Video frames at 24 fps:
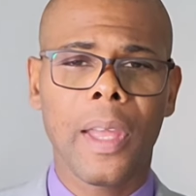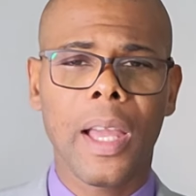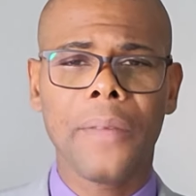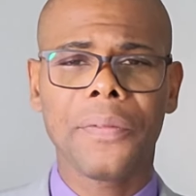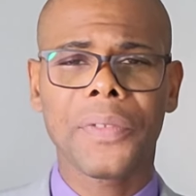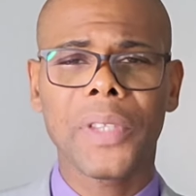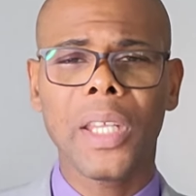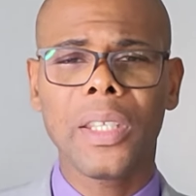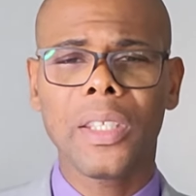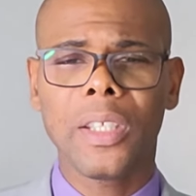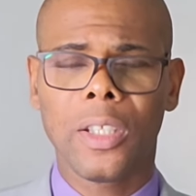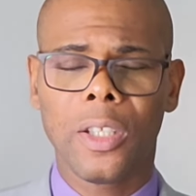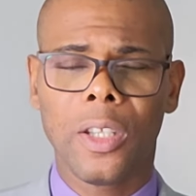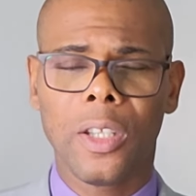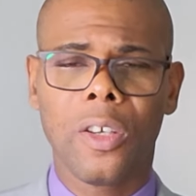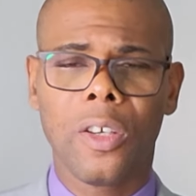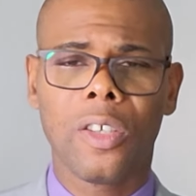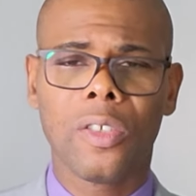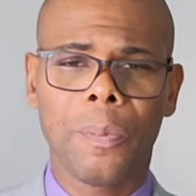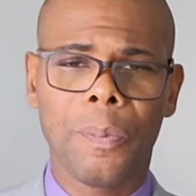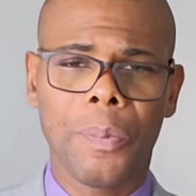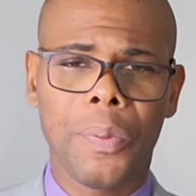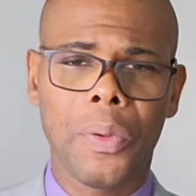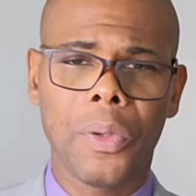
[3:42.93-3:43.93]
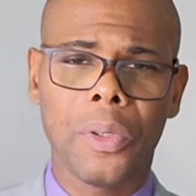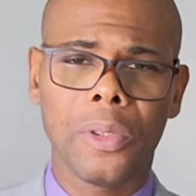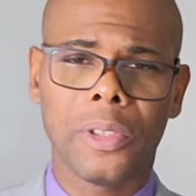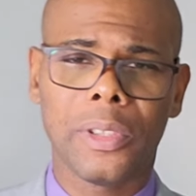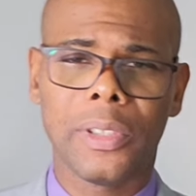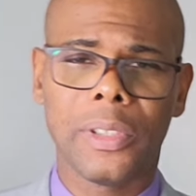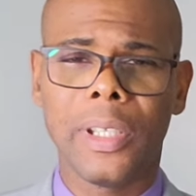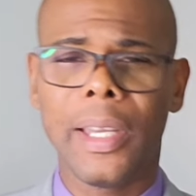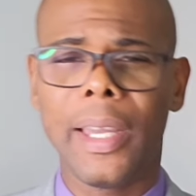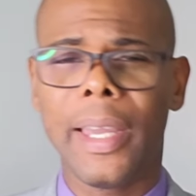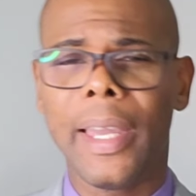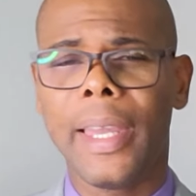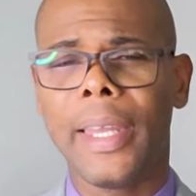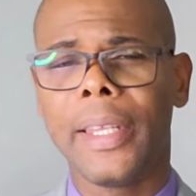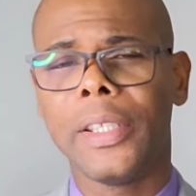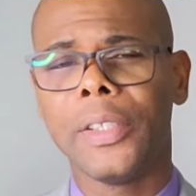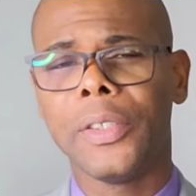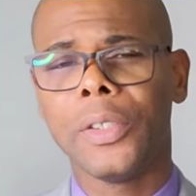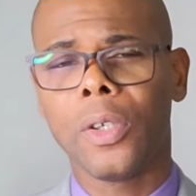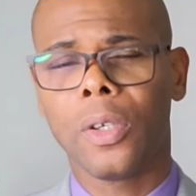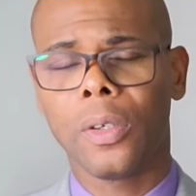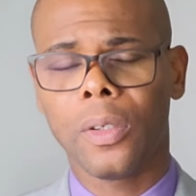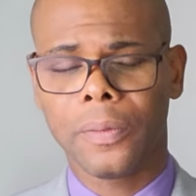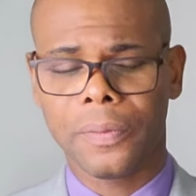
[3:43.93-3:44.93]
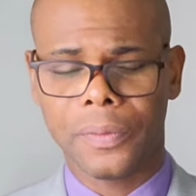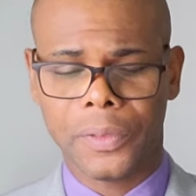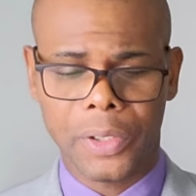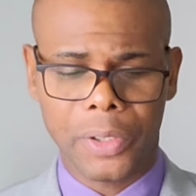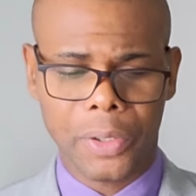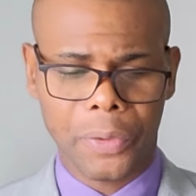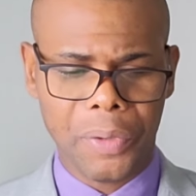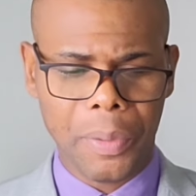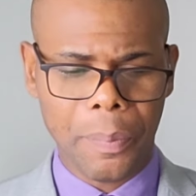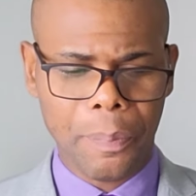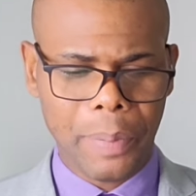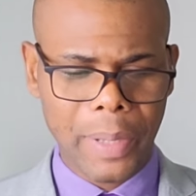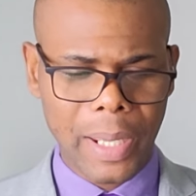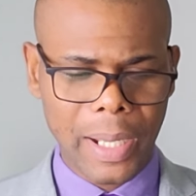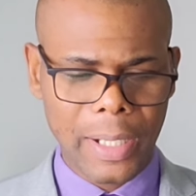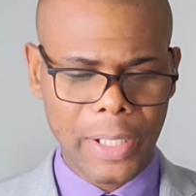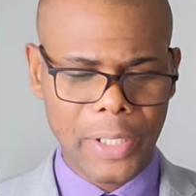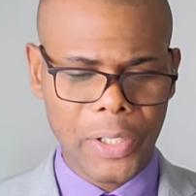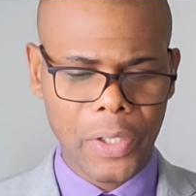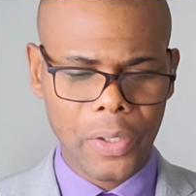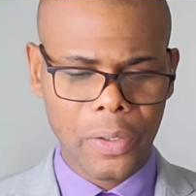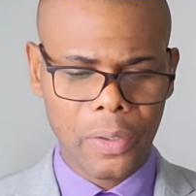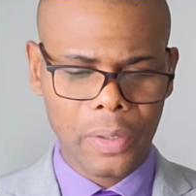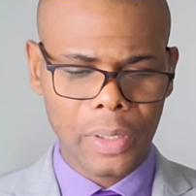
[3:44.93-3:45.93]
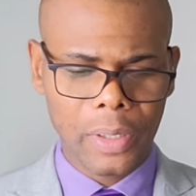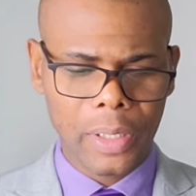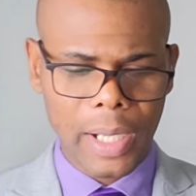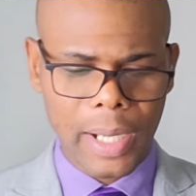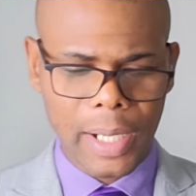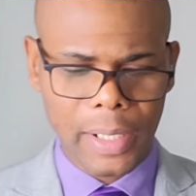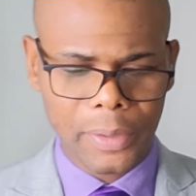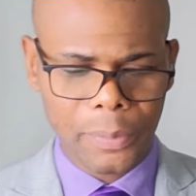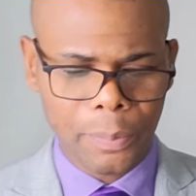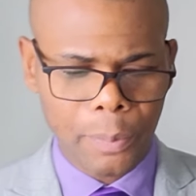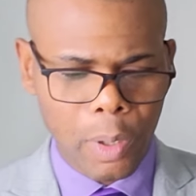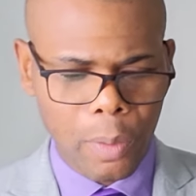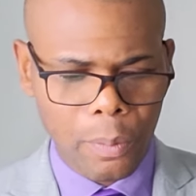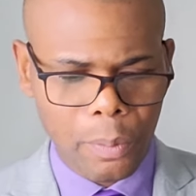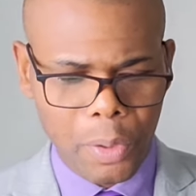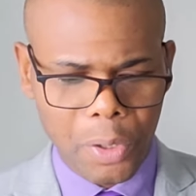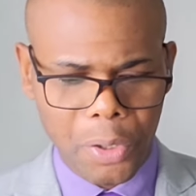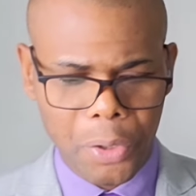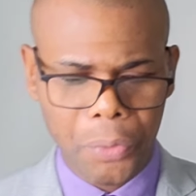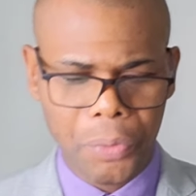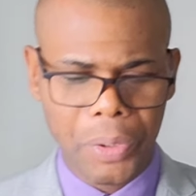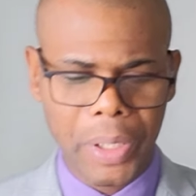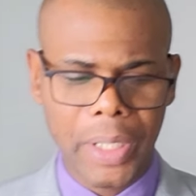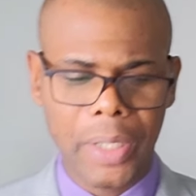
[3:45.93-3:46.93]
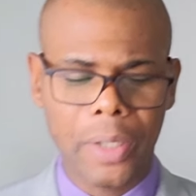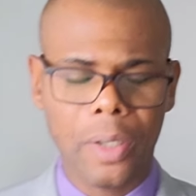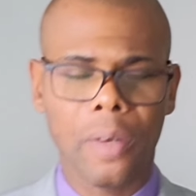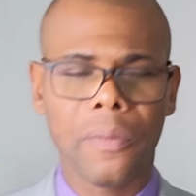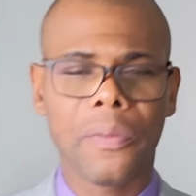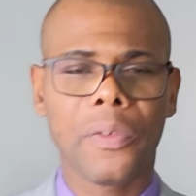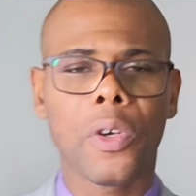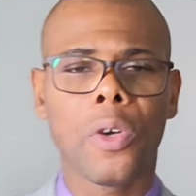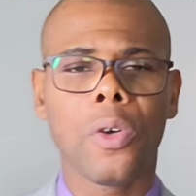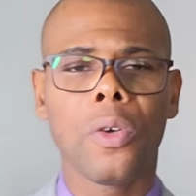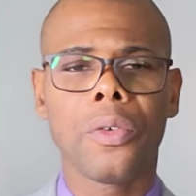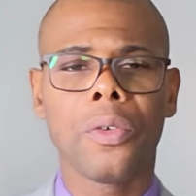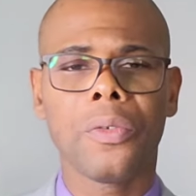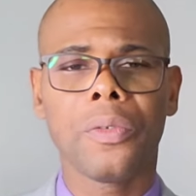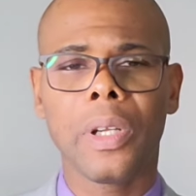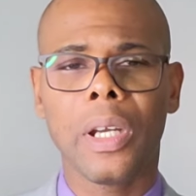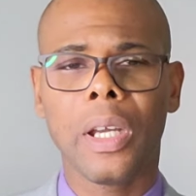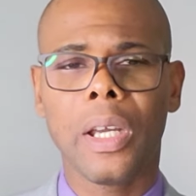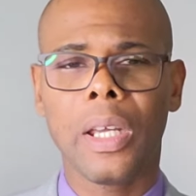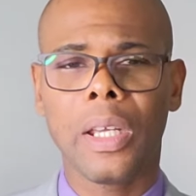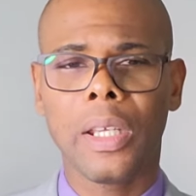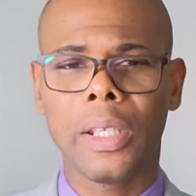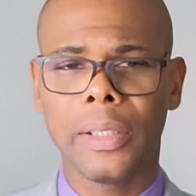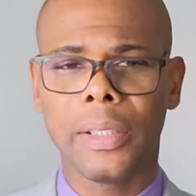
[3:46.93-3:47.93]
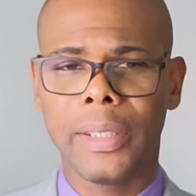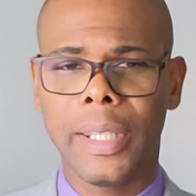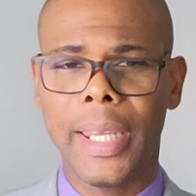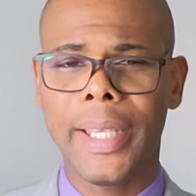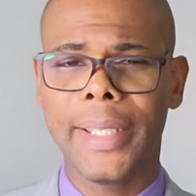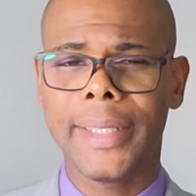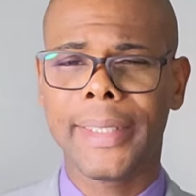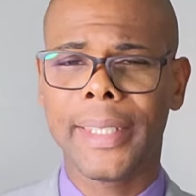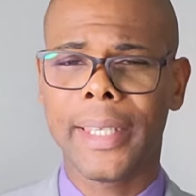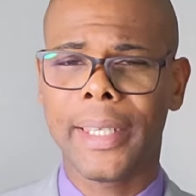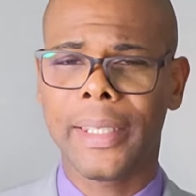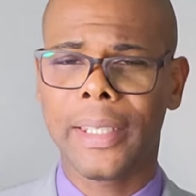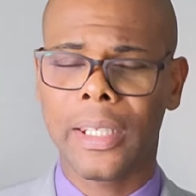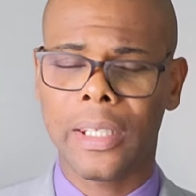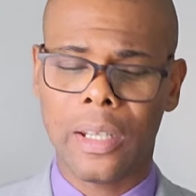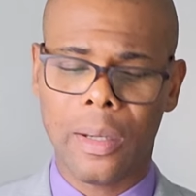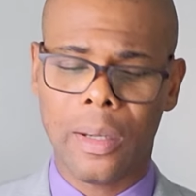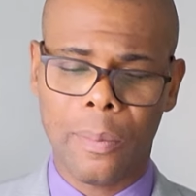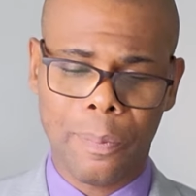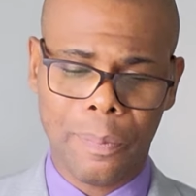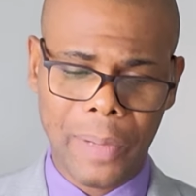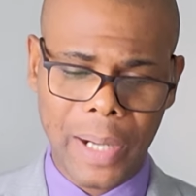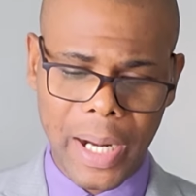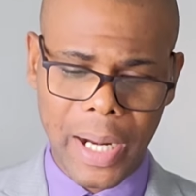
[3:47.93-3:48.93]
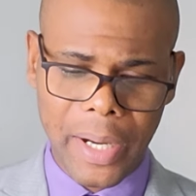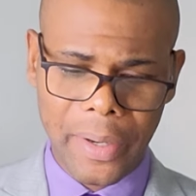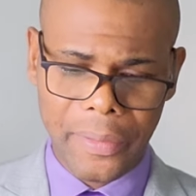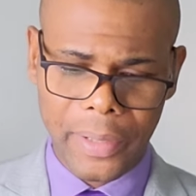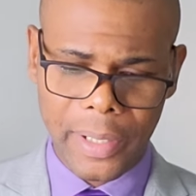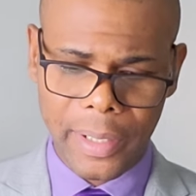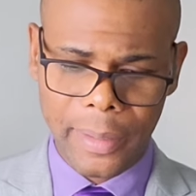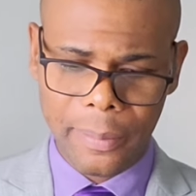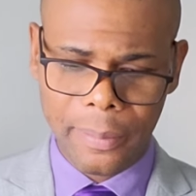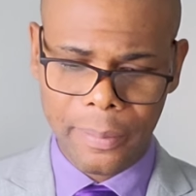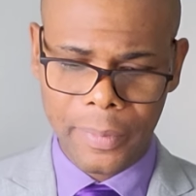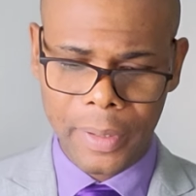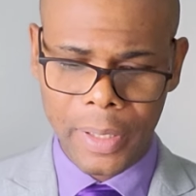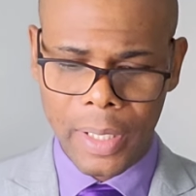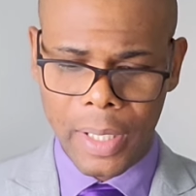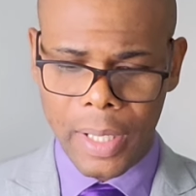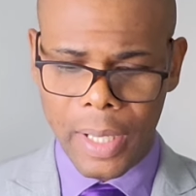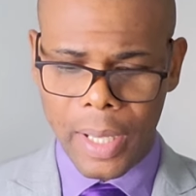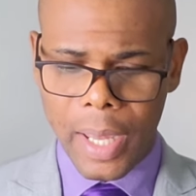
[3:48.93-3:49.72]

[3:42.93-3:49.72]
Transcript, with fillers: After the Lord put the end of the rebellion and murmuring of Korah, Dathan, and Abiram,